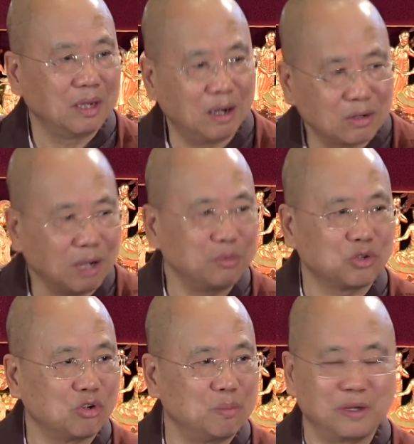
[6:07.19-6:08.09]
How come
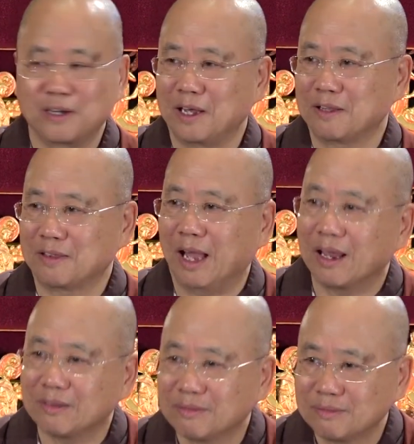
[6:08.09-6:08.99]
you treat me like
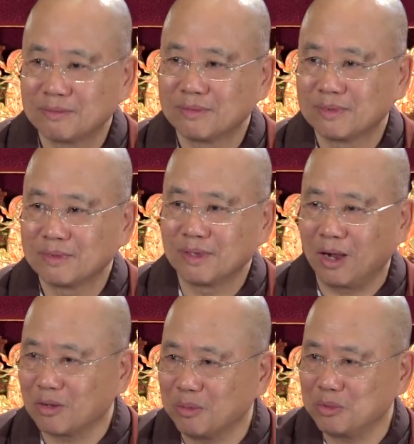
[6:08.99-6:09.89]
that?
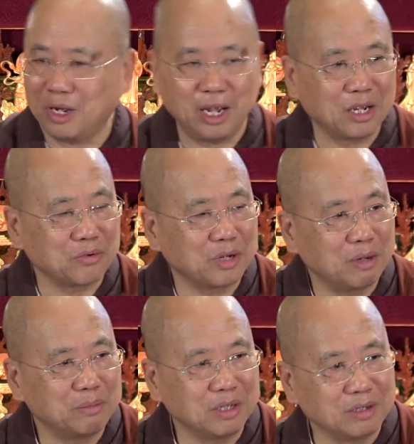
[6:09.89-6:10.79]
How come you're angry
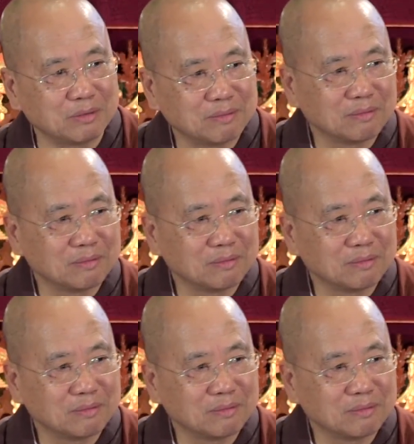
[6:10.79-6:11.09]
at me?